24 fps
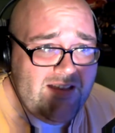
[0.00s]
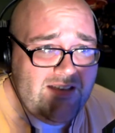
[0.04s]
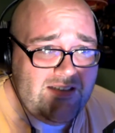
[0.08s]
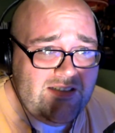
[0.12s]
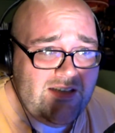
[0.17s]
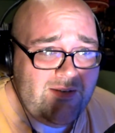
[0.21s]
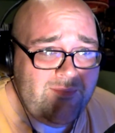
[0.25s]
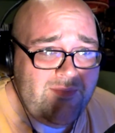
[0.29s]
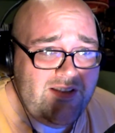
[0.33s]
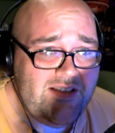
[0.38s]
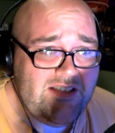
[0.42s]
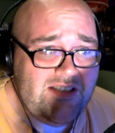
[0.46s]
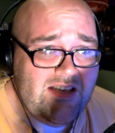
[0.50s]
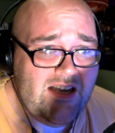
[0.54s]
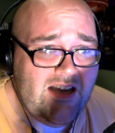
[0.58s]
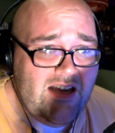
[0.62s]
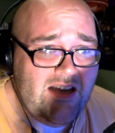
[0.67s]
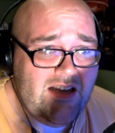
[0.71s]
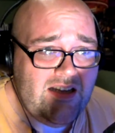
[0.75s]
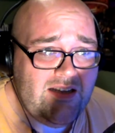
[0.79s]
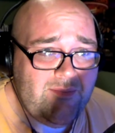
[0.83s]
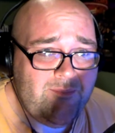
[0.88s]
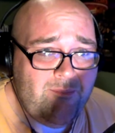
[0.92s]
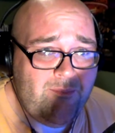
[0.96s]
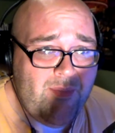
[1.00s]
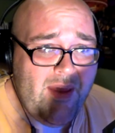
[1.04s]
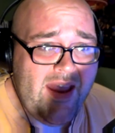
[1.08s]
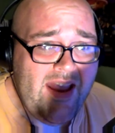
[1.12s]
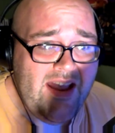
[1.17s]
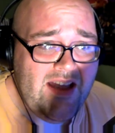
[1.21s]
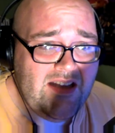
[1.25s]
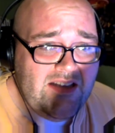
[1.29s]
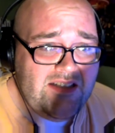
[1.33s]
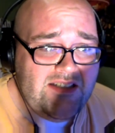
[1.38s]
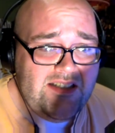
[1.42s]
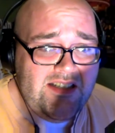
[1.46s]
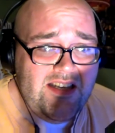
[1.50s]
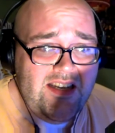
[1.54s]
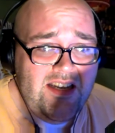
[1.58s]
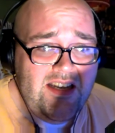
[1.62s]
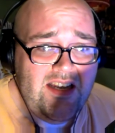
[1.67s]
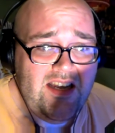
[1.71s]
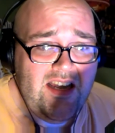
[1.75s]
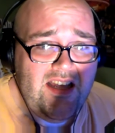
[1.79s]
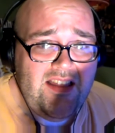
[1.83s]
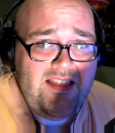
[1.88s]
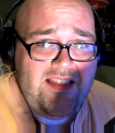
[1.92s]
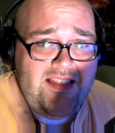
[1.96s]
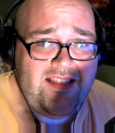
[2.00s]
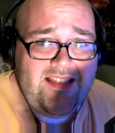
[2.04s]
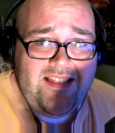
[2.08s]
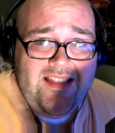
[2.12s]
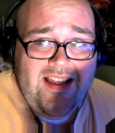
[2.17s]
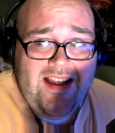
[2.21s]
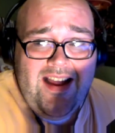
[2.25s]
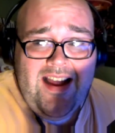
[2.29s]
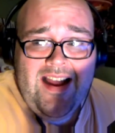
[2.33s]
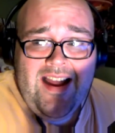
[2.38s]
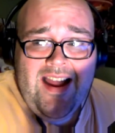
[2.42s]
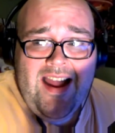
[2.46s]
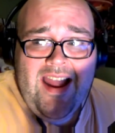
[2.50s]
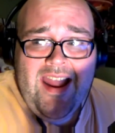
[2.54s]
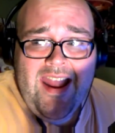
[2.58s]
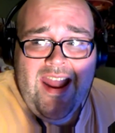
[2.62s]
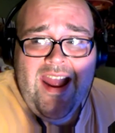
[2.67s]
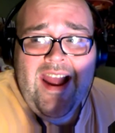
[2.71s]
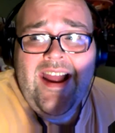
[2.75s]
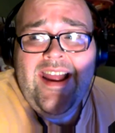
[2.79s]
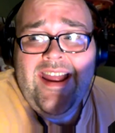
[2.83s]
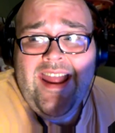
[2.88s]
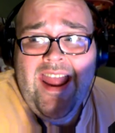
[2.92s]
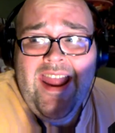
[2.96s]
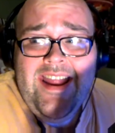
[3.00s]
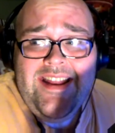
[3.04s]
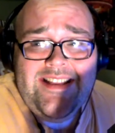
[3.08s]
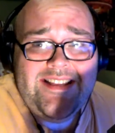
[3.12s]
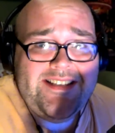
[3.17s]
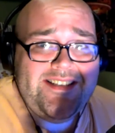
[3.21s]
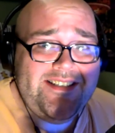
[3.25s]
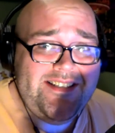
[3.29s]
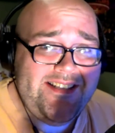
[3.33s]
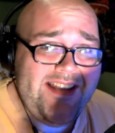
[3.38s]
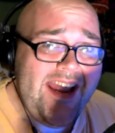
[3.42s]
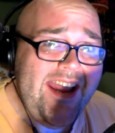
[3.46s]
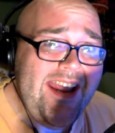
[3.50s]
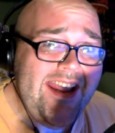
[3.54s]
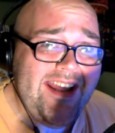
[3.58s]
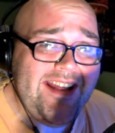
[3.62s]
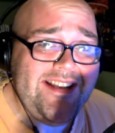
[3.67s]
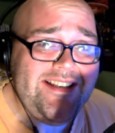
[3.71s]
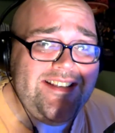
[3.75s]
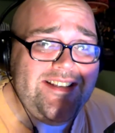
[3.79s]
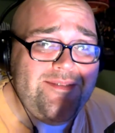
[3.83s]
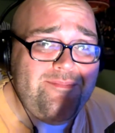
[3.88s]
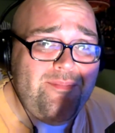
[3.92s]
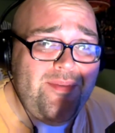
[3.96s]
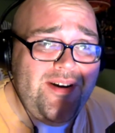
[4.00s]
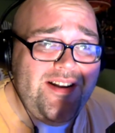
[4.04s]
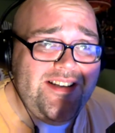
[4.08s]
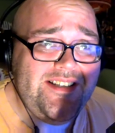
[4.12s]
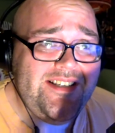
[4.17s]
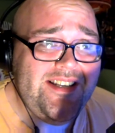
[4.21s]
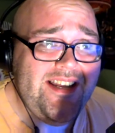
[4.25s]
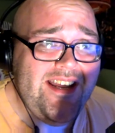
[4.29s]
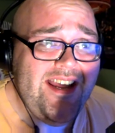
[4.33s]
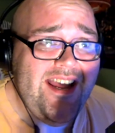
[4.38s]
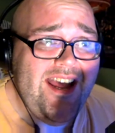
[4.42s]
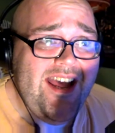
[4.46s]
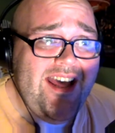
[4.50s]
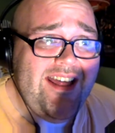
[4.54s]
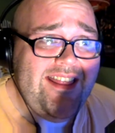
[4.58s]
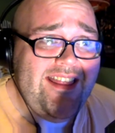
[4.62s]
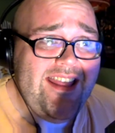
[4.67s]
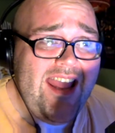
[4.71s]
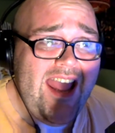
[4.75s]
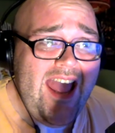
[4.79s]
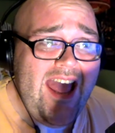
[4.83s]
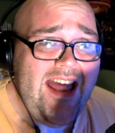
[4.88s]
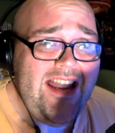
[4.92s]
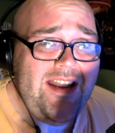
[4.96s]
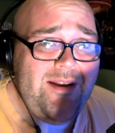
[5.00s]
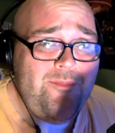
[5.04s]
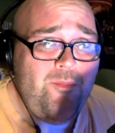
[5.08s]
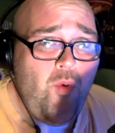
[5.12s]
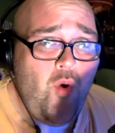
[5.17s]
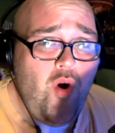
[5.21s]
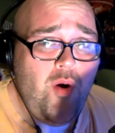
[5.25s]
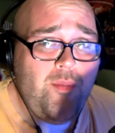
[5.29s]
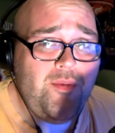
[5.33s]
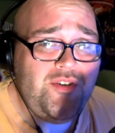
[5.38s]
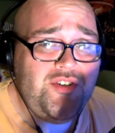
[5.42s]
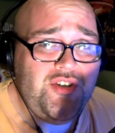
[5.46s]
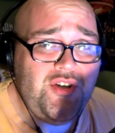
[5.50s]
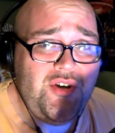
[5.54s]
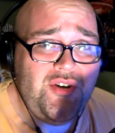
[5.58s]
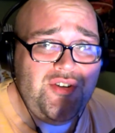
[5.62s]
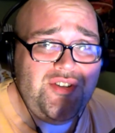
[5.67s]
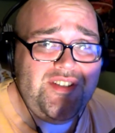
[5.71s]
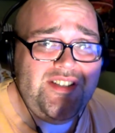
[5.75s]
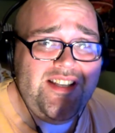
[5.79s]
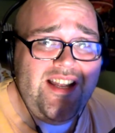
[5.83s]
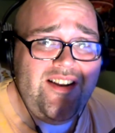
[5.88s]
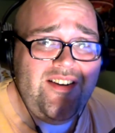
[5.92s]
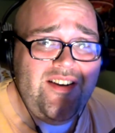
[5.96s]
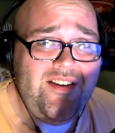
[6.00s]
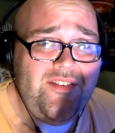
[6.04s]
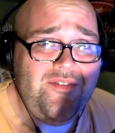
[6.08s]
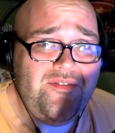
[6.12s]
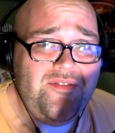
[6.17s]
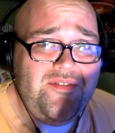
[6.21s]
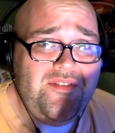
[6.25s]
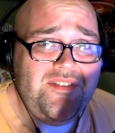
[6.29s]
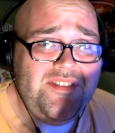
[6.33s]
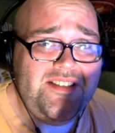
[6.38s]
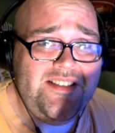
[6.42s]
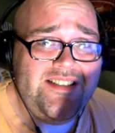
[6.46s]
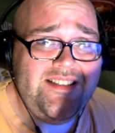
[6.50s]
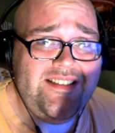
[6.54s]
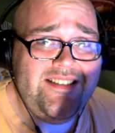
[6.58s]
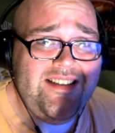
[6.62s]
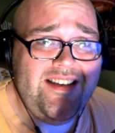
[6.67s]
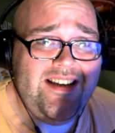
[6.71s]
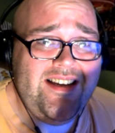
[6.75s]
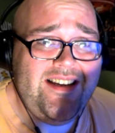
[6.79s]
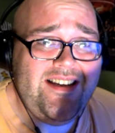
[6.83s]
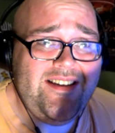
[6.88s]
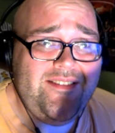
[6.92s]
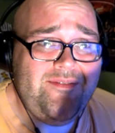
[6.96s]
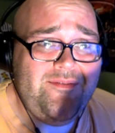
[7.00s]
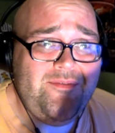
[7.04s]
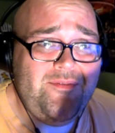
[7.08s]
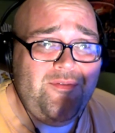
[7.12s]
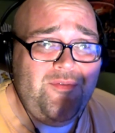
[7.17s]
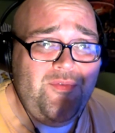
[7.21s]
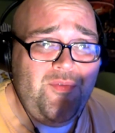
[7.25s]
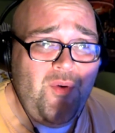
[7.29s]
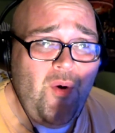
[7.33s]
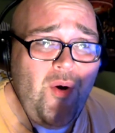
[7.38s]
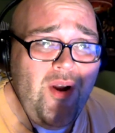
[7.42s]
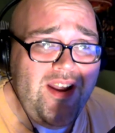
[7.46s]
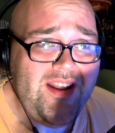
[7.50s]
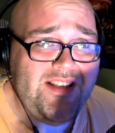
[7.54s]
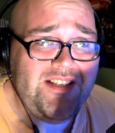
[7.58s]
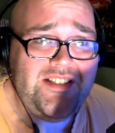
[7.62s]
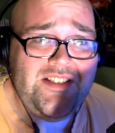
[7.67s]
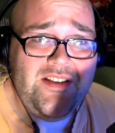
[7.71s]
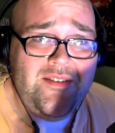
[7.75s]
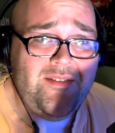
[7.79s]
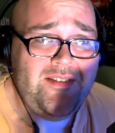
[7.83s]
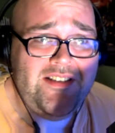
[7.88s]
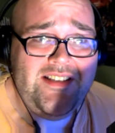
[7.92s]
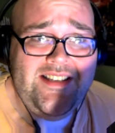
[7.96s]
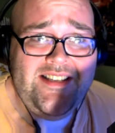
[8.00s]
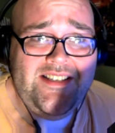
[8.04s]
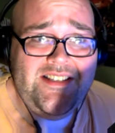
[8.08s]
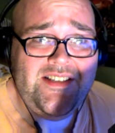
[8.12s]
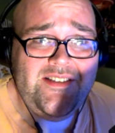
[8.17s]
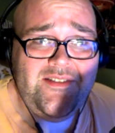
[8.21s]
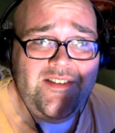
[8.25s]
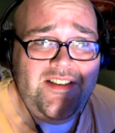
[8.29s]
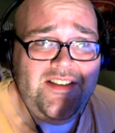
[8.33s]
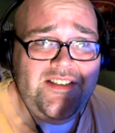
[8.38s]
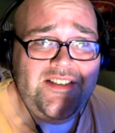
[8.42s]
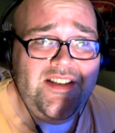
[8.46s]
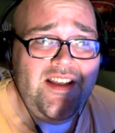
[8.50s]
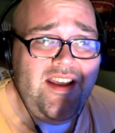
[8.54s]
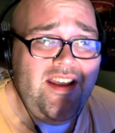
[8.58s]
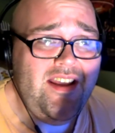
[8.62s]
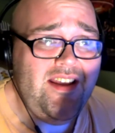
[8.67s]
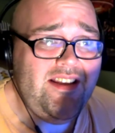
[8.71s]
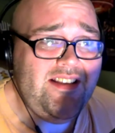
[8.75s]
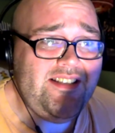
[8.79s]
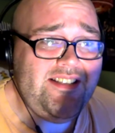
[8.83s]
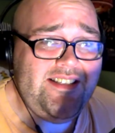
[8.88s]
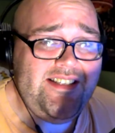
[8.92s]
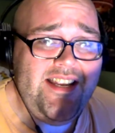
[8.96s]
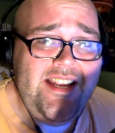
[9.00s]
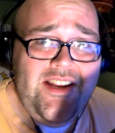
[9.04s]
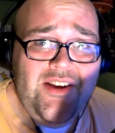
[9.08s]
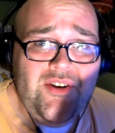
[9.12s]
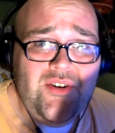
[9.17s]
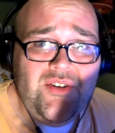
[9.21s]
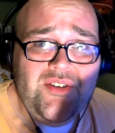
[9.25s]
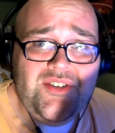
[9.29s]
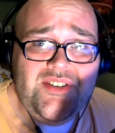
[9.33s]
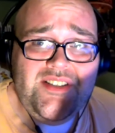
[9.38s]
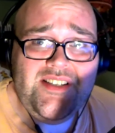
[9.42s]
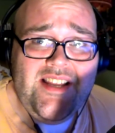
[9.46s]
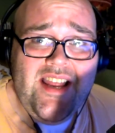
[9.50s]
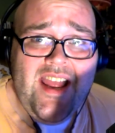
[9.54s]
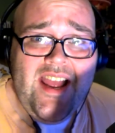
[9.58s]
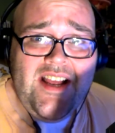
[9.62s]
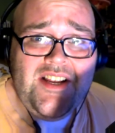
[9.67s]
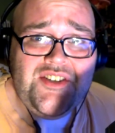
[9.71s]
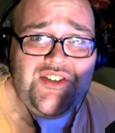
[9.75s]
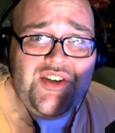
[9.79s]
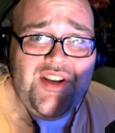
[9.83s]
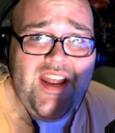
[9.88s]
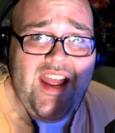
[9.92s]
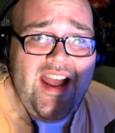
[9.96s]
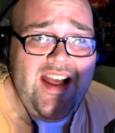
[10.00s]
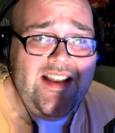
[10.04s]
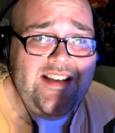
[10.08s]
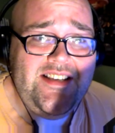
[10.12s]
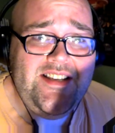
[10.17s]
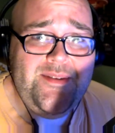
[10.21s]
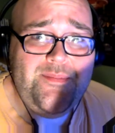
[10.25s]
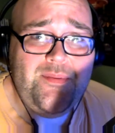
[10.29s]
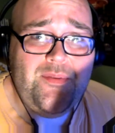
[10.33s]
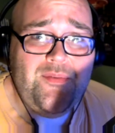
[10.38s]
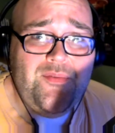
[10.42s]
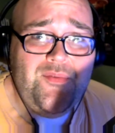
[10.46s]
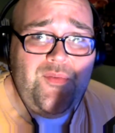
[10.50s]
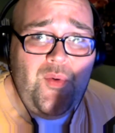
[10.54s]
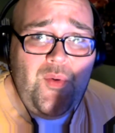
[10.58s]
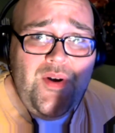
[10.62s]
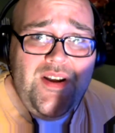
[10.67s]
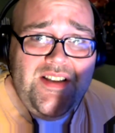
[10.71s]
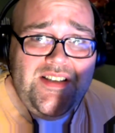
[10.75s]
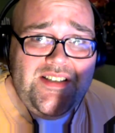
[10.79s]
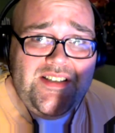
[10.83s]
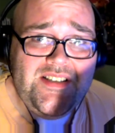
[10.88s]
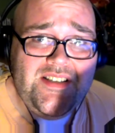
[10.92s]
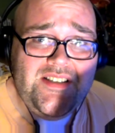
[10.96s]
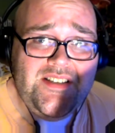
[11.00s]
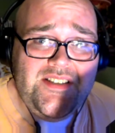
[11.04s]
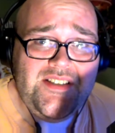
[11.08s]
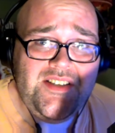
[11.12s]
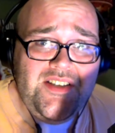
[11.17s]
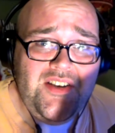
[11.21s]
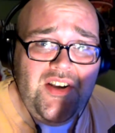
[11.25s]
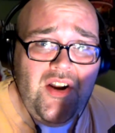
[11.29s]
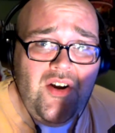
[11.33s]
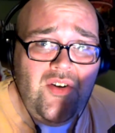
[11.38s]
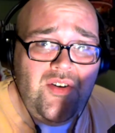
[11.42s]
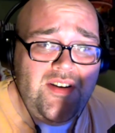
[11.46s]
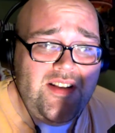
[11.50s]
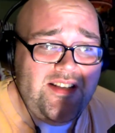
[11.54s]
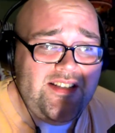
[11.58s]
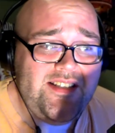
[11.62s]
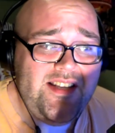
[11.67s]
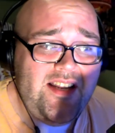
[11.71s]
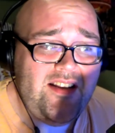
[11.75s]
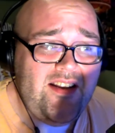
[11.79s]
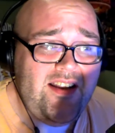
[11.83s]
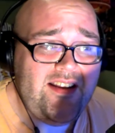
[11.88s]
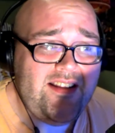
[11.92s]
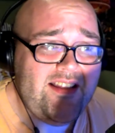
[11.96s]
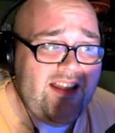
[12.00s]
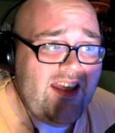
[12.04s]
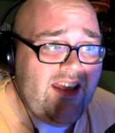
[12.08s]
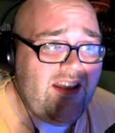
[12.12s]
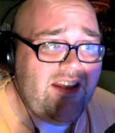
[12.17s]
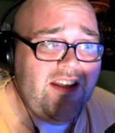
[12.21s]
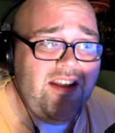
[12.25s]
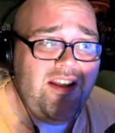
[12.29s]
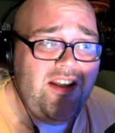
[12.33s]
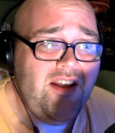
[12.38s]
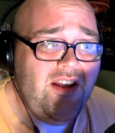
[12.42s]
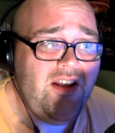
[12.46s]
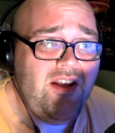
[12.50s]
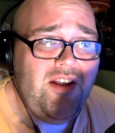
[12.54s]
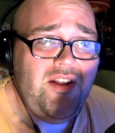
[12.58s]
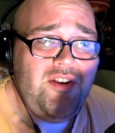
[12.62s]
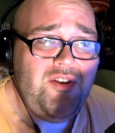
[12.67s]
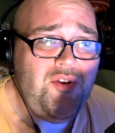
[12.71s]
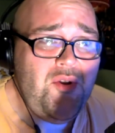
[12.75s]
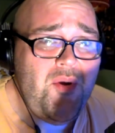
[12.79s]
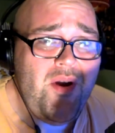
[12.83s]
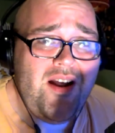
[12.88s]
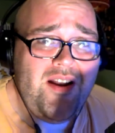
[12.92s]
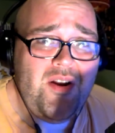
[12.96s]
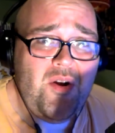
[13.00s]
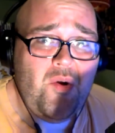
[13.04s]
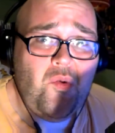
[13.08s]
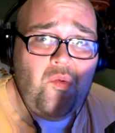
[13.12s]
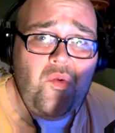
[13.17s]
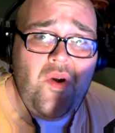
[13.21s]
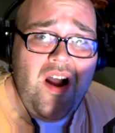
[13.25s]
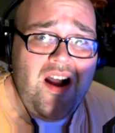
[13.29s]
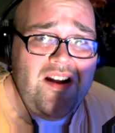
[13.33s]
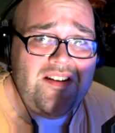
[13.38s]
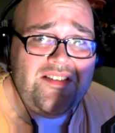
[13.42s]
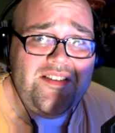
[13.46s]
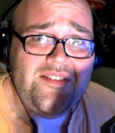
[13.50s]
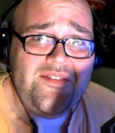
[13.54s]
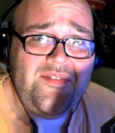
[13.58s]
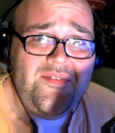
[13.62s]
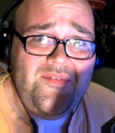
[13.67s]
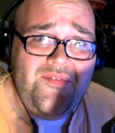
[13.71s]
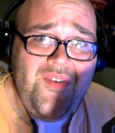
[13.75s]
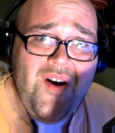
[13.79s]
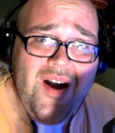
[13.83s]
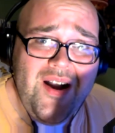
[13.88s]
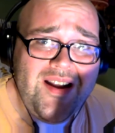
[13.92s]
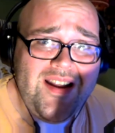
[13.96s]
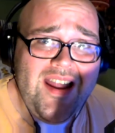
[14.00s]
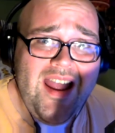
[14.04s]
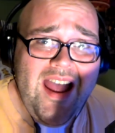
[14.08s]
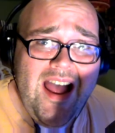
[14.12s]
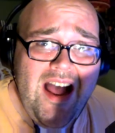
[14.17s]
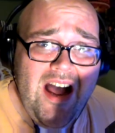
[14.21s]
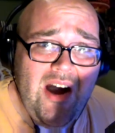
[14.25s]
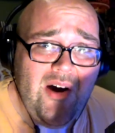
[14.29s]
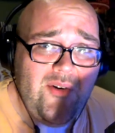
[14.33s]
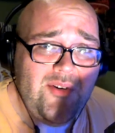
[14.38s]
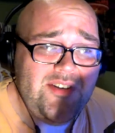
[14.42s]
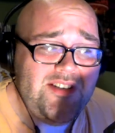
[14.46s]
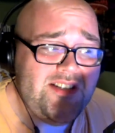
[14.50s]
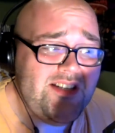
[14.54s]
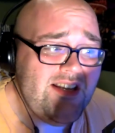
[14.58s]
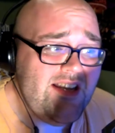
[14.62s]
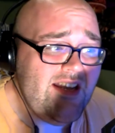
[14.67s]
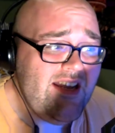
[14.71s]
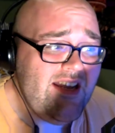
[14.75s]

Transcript: of these bands, I hate to say it, but they had a more mature sounding voice. These singers, they actually had deeper voices. They sound like they knew how to rock the fuck out.